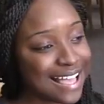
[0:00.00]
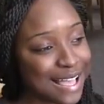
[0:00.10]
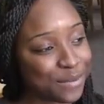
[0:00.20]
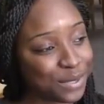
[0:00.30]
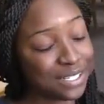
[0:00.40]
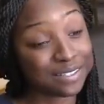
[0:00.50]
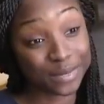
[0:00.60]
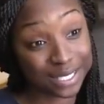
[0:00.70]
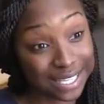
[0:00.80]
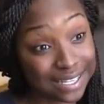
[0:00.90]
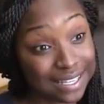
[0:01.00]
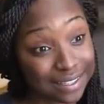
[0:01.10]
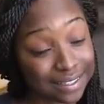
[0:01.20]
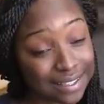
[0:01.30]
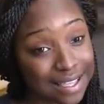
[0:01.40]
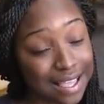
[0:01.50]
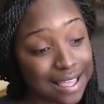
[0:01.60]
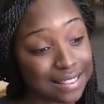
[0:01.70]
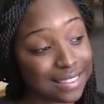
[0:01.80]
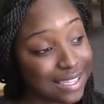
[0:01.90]
But in the beginning,
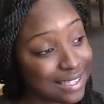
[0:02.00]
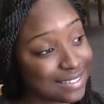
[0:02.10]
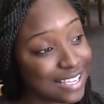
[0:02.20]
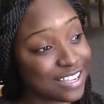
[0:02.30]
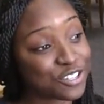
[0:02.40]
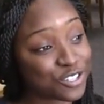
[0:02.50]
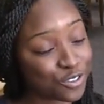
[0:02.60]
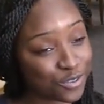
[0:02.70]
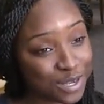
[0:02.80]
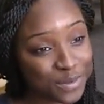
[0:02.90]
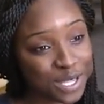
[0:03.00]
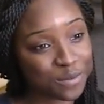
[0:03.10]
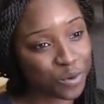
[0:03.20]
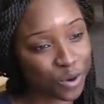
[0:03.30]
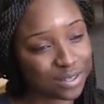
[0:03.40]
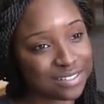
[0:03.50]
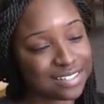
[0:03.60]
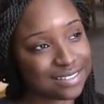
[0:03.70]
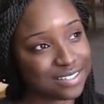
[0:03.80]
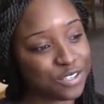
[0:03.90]
I think it's extremely important
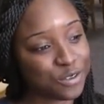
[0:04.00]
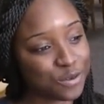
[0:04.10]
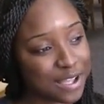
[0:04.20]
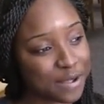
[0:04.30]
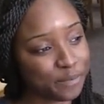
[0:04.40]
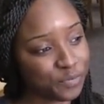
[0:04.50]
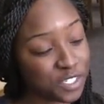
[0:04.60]
just to